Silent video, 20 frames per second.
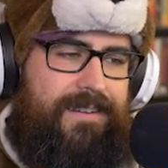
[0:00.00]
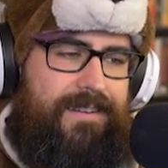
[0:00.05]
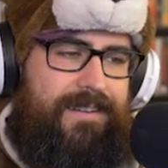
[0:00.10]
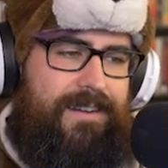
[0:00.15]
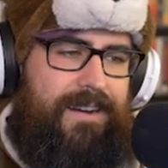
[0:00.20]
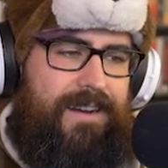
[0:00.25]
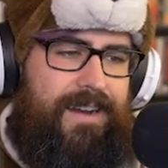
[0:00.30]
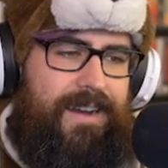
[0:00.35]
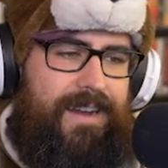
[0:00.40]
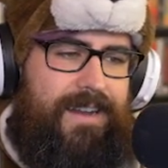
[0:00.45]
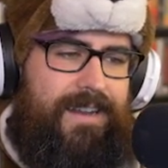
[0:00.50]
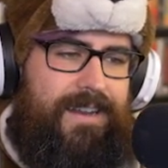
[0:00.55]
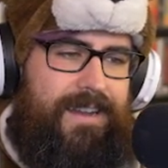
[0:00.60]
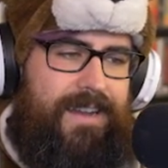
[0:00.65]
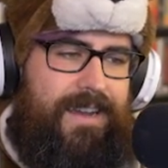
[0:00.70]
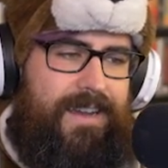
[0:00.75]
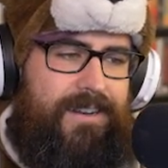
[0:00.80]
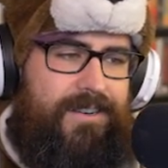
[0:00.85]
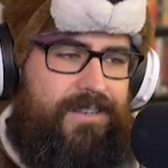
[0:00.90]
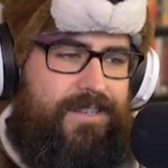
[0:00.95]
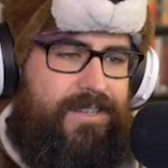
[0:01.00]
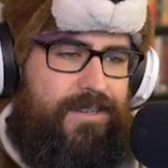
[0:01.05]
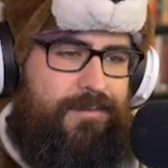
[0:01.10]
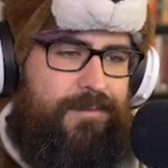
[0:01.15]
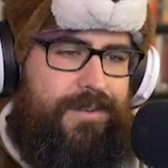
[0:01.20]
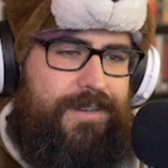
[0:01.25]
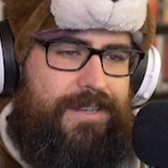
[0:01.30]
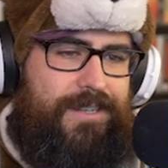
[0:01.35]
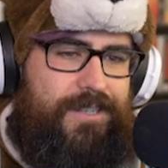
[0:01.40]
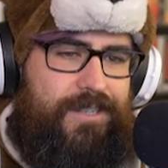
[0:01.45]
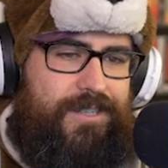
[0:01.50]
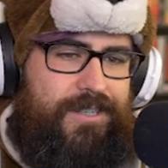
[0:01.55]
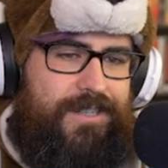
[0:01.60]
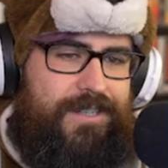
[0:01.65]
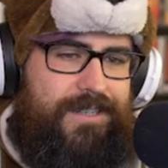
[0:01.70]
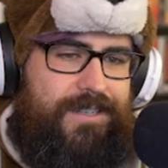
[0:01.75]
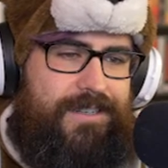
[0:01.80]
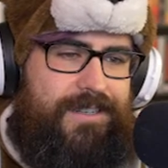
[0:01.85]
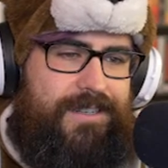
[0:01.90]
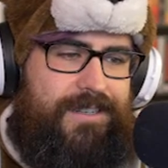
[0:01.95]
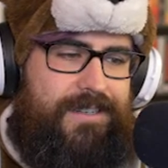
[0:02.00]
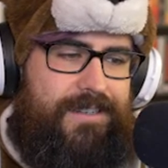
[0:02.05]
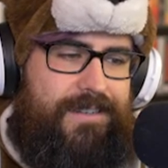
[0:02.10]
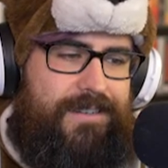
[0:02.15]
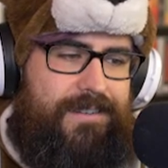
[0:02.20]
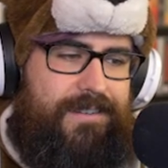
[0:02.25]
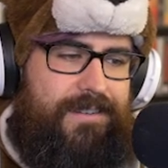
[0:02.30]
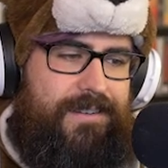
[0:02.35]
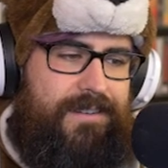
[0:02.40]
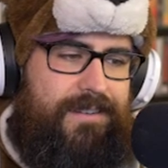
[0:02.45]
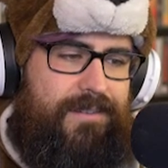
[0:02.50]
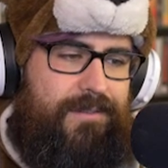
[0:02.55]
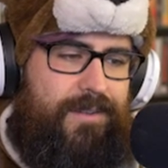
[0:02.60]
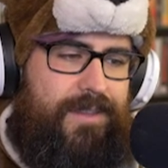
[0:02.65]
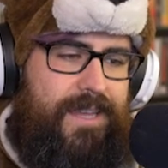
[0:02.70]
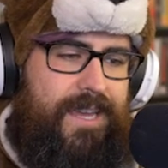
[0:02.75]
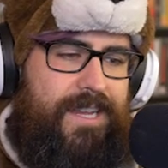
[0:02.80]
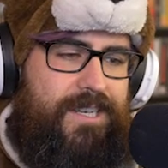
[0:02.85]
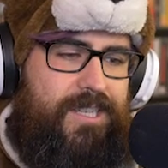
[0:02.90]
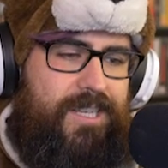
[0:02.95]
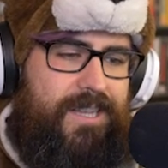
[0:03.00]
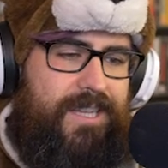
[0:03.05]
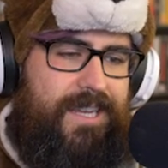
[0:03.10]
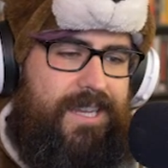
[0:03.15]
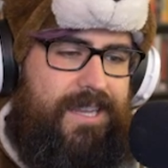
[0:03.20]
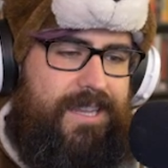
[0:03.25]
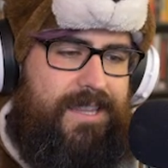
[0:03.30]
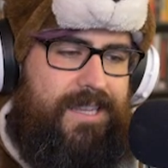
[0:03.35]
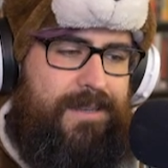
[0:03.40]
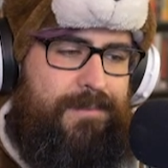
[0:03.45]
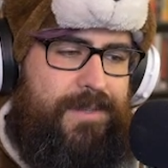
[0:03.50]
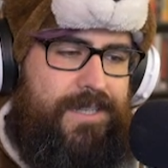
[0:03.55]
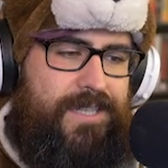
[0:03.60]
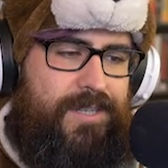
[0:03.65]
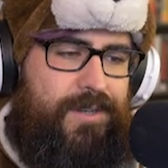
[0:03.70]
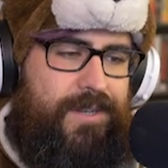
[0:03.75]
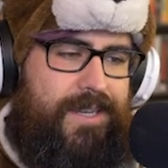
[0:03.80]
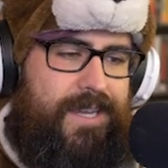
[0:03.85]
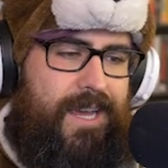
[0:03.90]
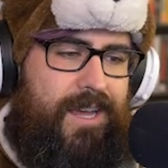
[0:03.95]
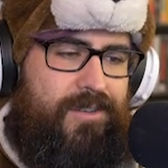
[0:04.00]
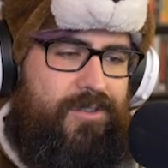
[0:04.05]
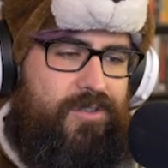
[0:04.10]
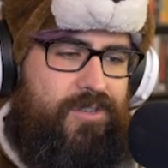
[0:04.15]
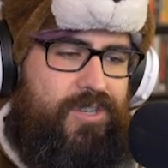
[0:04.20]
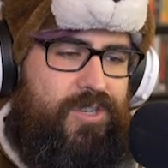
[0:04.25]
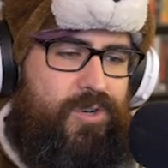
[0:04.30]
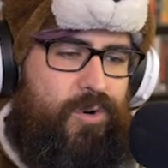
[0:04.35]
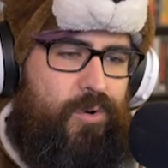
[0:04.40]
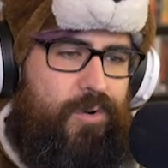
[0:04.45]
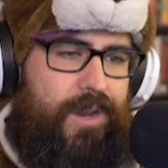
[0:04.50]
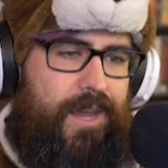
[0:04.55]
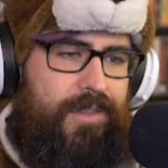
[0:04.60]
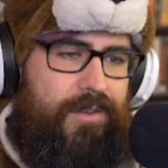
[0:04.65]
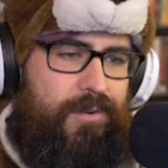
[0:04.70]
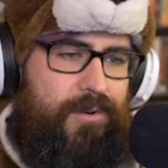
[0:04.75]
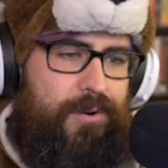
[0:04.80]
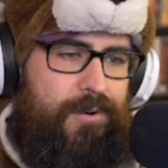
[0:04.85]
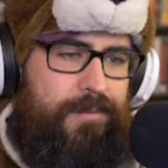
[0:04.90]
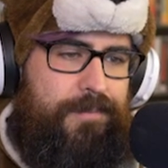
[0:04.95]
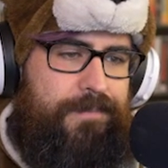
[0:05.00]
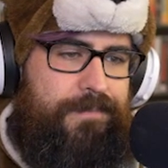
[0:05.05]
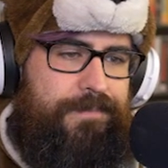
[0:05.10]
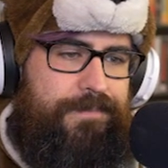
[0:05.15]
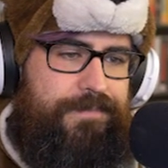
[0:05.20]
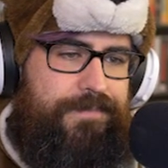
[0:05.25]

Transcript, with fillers: God, I hate her so much. With Angie leading them, the student council strolled out of the room.